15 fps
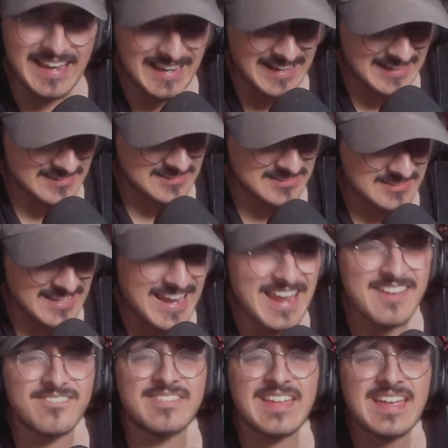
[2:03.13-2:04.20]
Ads.
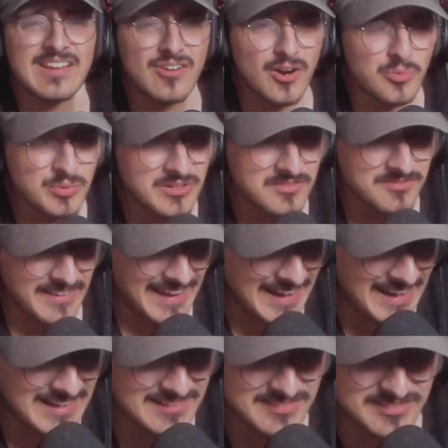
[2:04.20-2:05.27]
If they got rid of
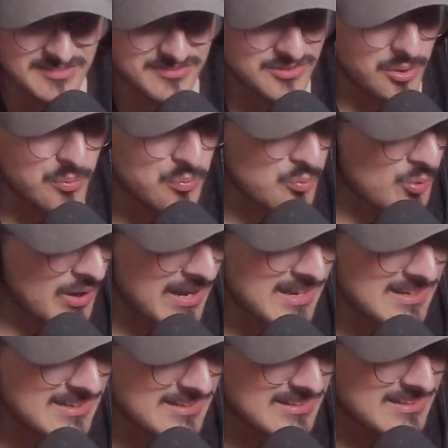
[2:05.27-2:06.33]
ads some
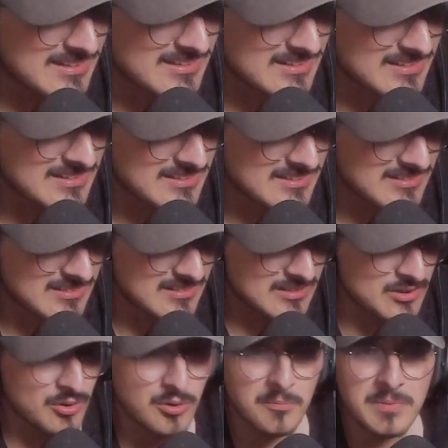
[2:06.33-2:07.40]
way,
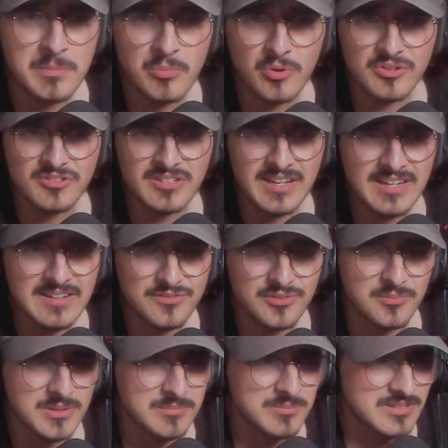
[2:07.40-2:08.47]
you know, it would be more entertaining
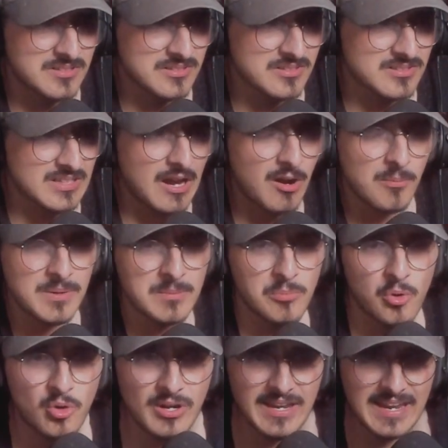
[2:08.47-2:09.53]
for me because I'll be
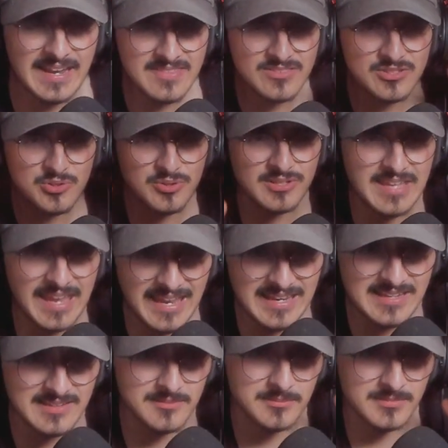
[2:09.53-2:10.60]
more into the
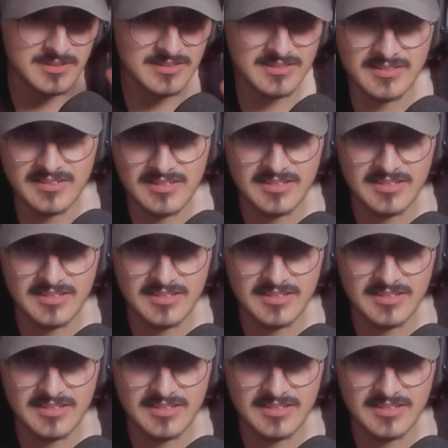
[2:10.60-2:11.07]
game.